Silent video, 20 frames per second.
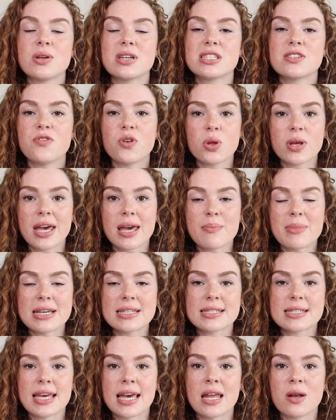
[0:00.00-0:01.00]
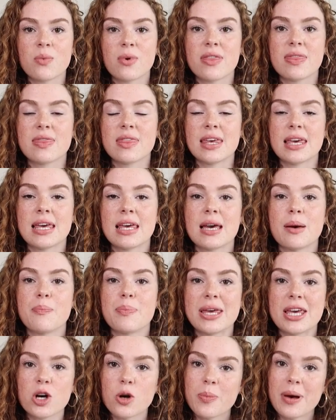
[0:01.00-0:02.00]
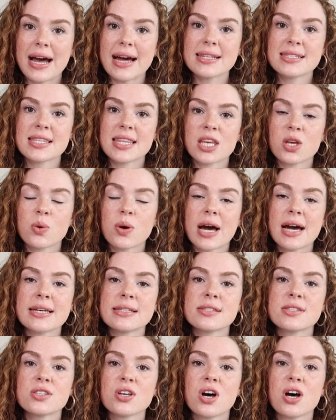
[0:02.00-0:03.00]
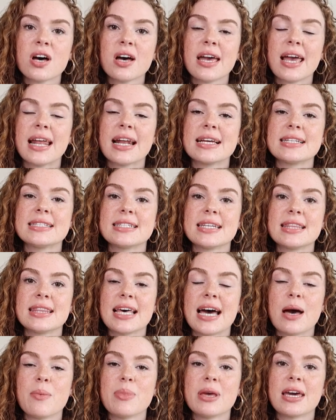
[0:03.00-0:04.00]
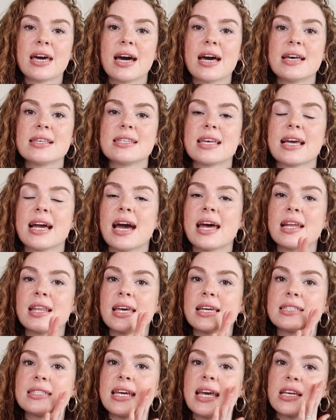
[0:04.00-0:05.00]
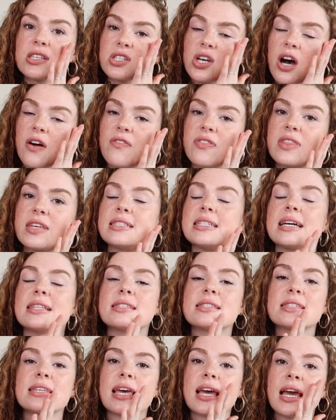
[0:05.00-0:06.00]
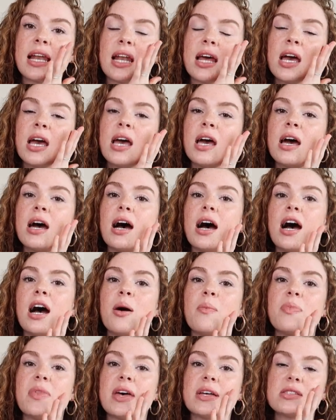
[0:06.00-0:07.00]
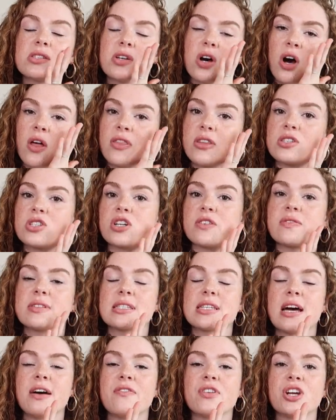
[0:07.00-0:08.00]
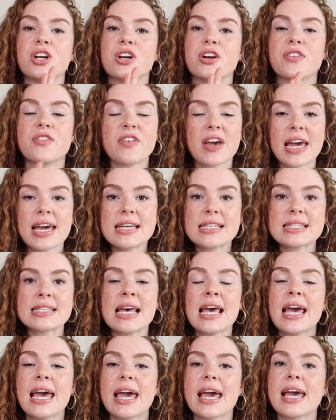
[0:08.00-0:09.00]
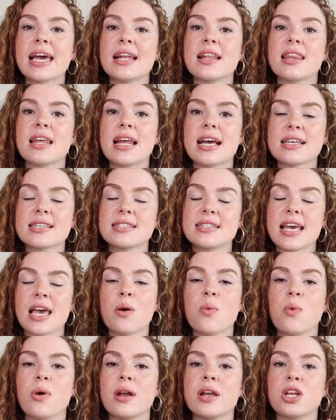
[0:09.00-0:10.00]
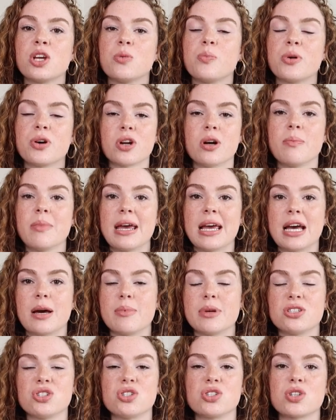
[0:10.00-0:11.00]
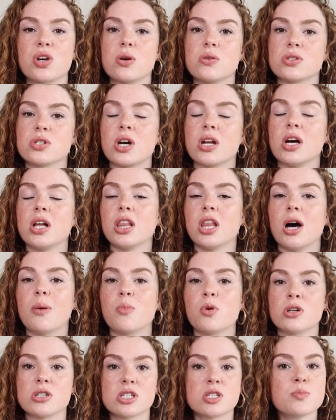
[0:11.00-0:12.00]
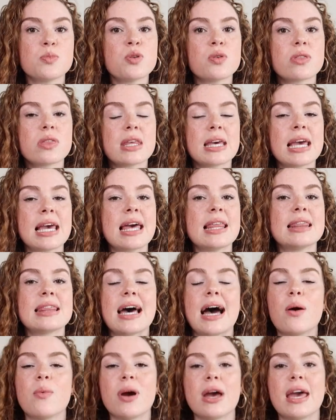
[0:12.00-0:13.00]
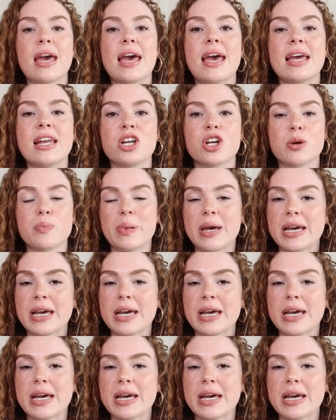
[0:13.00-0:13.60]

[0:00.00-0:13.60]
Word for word: to exfoliate my skin with the peel pads that you guys saw, and I did that because it kind of like takes off the dead skin um, that's on the surface of your face, and the next day when you put on makeup it just goes on a lot more smoothly, and that way in your